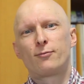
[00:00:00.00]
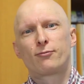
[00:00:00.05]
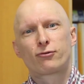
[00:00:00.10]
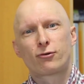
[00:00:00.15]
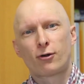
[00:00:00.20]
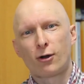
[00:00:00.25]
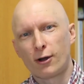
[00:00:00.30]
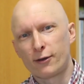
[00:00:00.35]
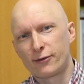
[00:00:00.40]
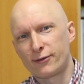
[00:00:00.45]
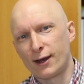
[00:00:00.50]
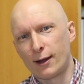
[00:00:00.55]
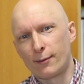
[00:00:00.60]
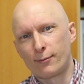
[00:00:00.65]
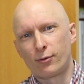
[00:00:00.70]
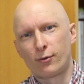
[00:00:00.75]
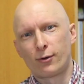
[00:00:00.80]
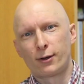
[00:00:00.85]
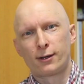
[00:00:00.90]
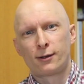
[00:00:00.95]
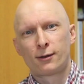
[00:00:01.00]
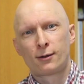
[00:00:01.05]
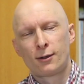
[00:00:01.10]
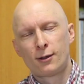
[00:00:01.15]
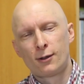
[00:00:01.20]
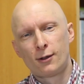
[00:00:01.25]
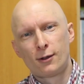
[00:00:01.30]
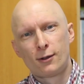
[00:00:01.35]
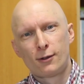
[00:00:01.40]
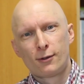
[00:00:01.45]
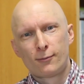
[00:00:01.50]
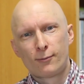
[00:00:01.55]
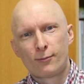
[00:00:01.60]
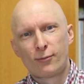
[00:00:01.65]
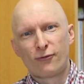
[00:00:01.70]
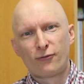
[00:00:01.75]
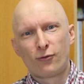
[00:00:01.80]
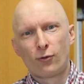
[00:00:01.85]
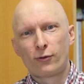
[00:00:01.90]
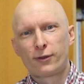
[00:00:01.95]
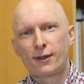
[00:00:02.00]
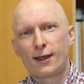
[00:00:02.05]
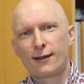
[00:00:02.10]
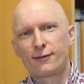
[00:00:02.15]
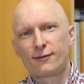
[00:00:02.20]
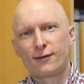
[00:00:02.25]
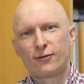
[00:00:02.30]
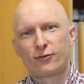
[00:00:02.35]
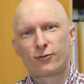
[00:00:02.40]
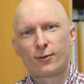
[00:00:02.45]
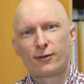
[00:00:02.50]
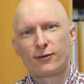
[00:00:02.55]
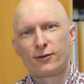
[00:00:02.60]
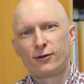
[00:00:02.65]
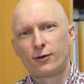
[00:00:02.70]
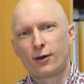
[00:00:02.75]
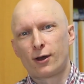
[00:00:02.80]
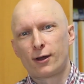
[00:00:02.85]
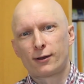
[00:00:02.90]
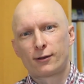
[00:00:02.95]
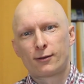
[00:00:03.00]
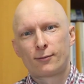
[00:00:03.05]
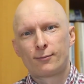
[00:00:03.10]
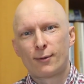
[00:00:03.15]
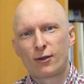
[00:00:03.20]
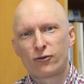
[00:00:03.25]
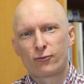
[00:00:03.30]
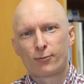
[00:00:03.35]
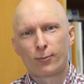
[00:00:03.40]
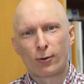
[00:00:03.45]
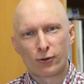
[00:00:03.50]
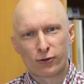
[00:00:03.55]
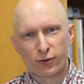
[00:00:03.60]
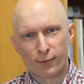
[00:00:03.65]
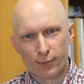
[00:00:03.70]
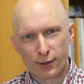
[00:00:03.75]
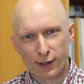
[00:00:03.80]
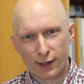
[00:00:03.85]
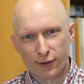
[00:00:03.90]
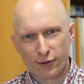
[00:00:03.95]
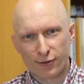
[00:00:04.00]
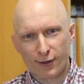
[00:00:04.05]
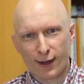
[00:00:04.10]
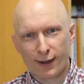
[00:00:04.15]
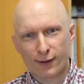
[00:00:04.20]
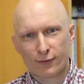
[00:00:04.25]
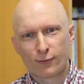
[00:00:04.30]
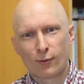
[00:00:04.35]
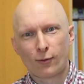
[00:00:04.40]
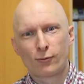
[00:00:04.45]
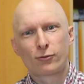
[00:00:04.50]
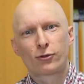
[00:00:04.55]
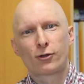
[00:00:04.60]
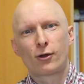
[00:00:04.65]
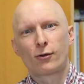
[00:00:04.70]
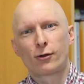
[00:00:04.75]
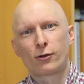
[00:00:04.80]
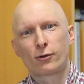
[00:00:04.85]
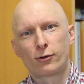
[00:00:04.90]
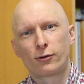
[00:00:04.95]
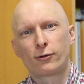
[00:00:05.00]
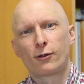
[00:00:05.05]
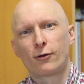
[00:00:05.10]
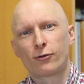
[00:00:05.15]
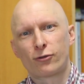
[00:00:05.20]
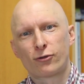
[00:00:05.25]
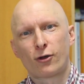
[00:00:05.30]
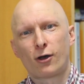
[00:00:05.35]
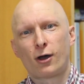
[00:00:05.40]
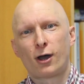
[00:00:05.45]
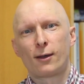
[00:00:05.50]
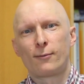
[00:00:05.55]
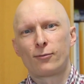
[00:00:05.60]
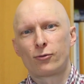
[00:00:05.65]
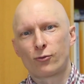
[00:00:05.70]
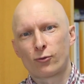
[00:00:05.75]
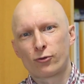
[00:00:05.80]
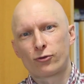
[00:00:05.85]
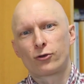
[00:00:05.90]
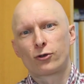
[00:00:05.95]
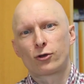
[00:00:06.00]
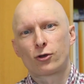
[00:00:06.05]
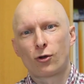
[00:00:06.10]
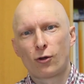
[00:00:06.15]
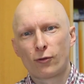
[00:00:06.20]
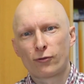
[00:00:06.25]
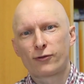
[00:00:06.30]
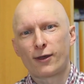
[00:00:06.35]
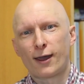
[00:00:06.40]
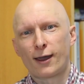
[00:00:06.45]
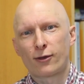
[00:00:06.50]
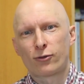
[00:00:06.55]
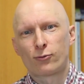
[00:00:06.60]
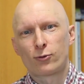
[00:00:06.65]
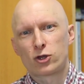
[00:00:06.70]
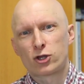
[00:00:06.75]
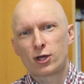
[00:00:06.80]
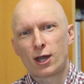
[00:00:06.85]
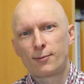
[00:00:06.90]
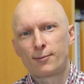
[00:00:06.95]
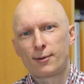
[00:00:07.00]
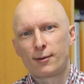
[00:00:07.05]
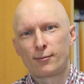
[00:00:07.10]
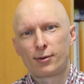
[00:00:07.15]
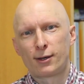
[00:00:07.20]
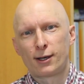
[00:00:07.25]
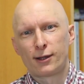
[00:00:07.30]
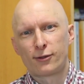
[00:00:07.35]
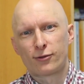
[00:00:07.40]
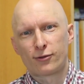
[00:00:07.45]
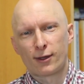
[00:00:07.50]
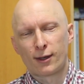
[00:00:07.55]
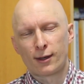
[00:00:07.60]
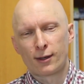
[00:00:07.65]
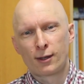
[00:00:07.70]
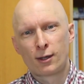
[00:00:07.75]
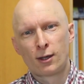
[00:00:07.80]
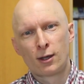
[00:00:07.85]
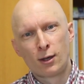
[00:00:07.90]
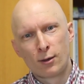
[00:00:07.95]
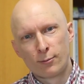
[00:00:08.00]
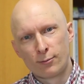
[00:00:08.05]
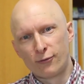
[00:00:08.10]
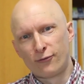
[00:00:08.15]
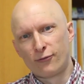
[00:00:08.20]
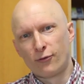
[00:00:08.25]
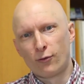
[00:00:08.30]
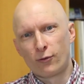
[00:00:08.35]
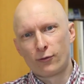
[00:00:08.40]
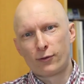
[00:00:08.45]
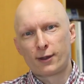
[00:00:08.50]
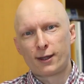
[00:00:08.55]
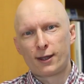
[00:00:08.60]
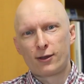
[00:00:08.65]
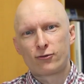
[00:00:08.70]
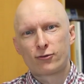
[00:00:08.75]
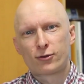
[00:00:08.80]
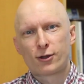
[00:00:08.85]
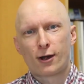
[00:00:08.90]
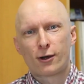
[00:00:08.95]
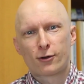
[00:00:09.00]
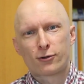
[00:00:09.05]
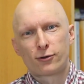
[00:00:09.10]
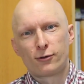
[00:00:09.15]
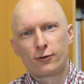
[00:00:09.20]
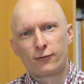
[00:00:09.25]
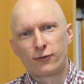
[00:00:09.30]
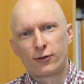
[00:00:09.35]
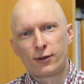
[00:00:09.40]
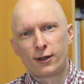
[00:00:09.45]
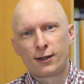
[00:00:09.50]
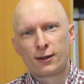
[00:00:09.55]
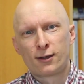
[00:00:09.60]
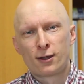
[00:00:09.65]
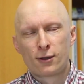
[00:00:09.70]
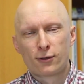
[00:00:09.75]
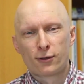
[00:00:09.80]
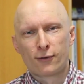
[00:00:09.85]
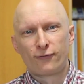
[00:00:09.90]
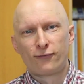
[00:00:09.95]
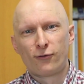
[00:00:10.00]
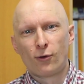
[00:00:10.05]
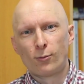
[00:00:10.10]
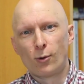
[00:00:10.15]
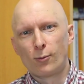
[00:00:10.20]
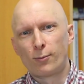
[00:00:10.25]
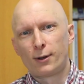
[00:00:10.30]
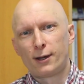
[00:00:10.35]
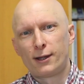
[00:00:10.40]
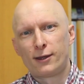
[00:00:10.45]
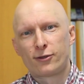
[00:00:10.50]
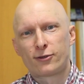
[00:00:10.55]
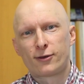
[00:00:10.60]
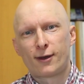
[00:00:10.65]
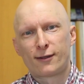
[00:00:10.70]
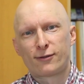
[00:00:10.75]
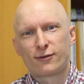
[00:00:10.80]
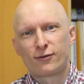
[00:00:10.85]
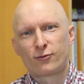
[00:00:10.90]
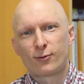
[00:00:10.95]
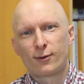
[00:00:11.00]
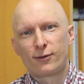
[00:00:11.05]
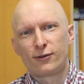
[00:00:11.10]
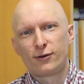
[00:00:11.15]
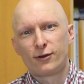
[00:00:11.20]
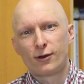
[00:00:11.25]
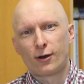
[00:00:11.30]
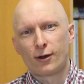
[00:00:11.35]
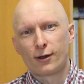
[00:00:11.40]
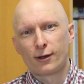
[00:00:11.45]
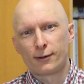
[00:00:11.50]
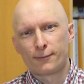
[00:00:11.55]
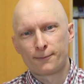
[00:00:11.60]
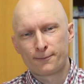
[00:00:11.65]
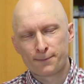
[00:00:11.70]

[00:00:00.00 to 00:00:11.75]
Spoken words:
prior to that point, before the 1829 Metropolitan Police Act. What was going on at those times? What sort of context were shaping policing before the introduction of the formal police in 1829?